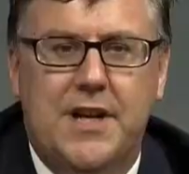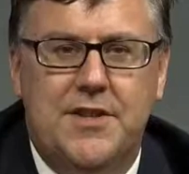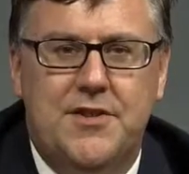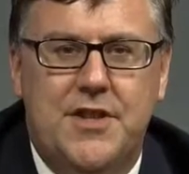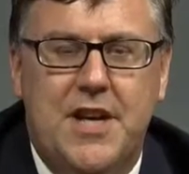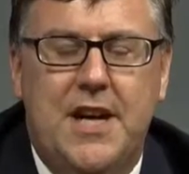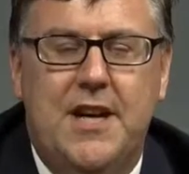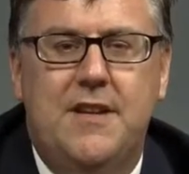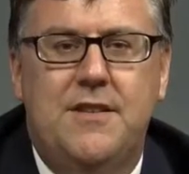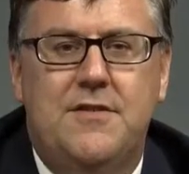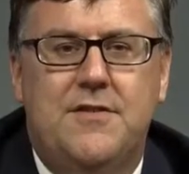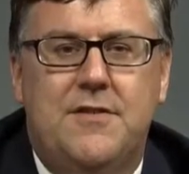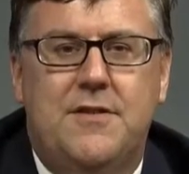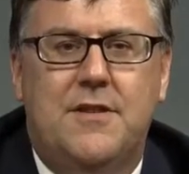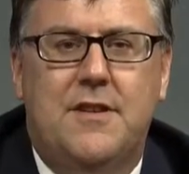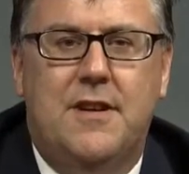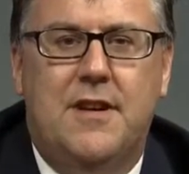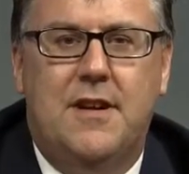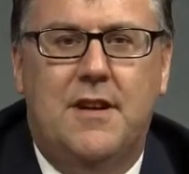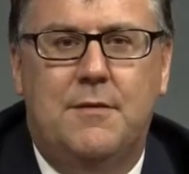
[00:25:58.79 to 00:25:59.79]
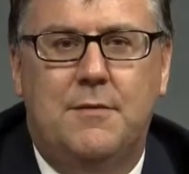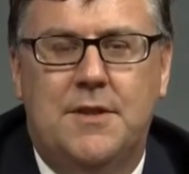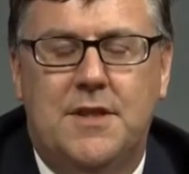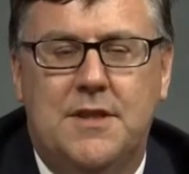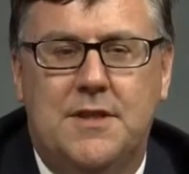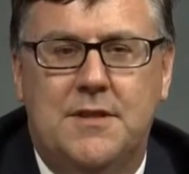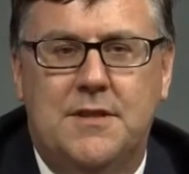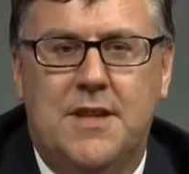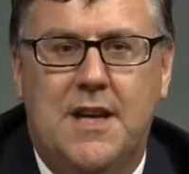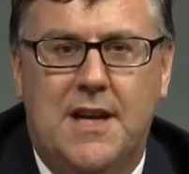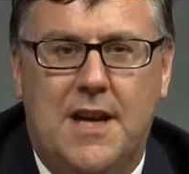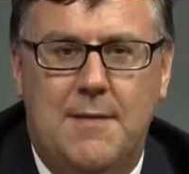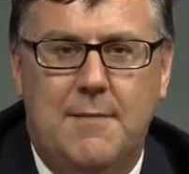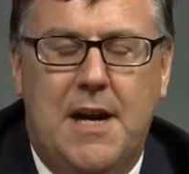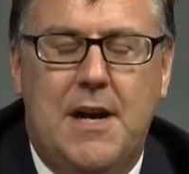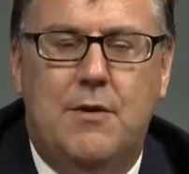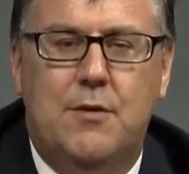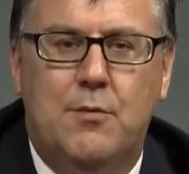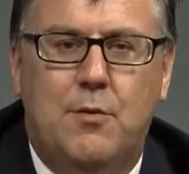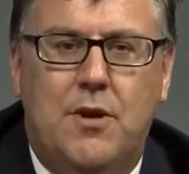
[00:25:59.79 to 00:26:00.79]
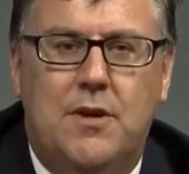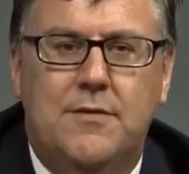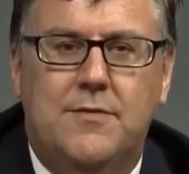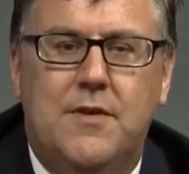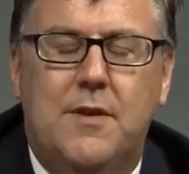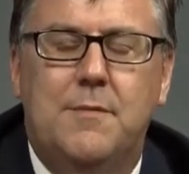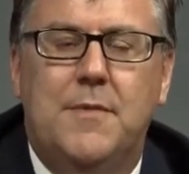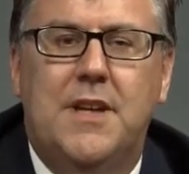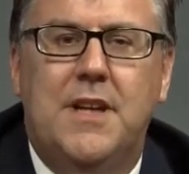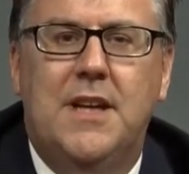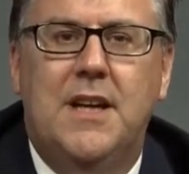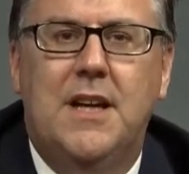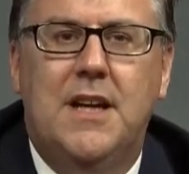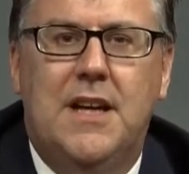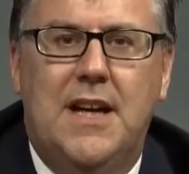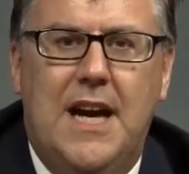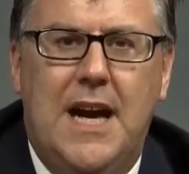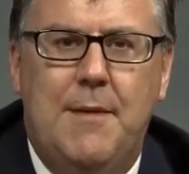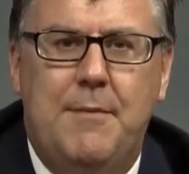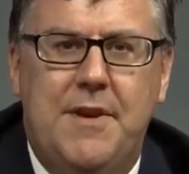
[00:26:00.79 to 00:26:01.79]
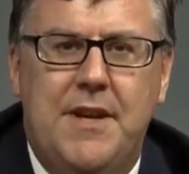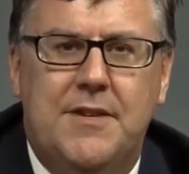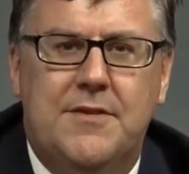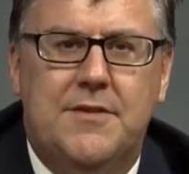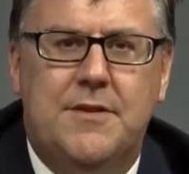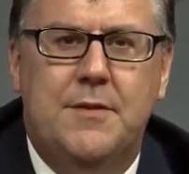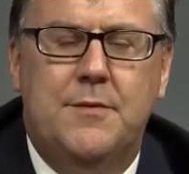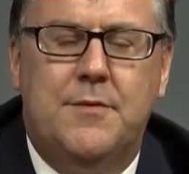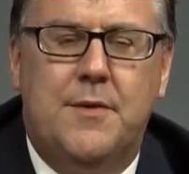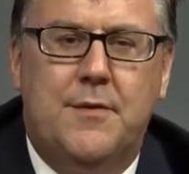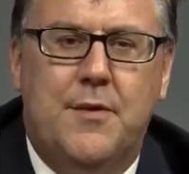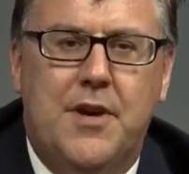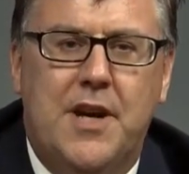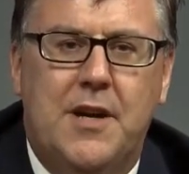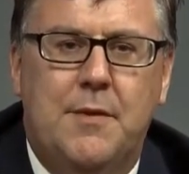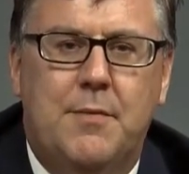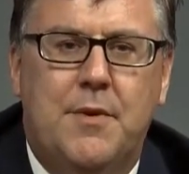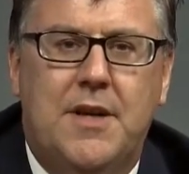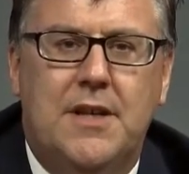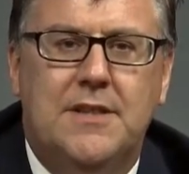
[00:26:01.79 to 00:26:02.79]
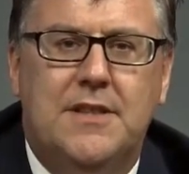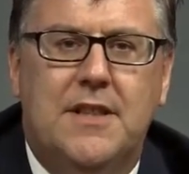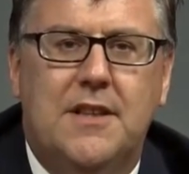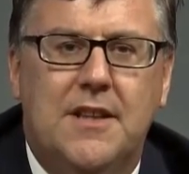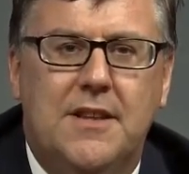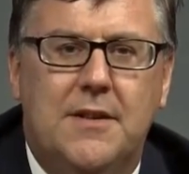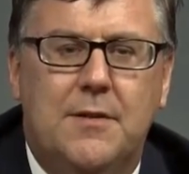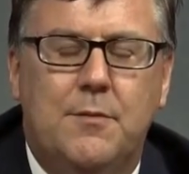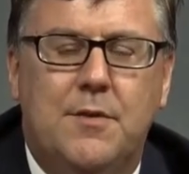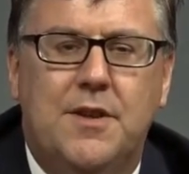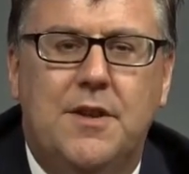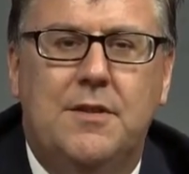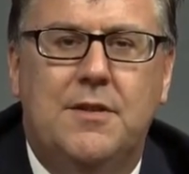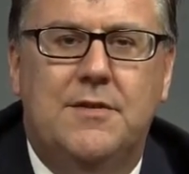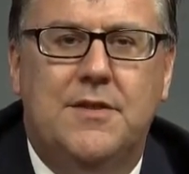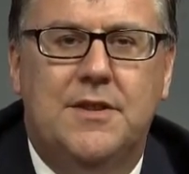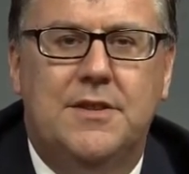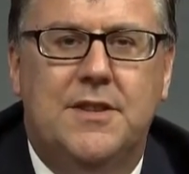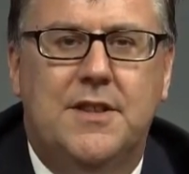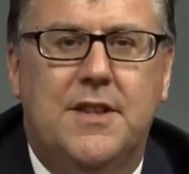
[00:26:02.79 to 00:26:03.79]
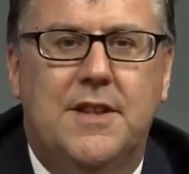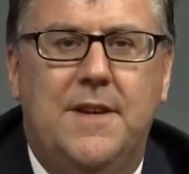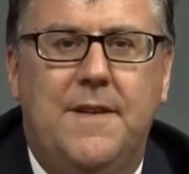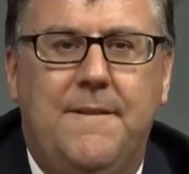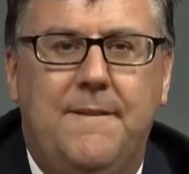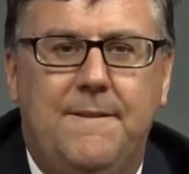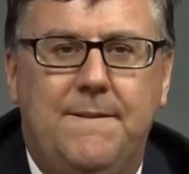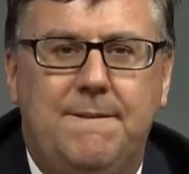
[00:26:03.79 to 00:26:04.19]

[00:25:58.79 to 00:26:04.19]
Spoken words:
Exchange, and I'm Howard Wall from the Hammond Institute for Free Enterprise at Lindenwood University.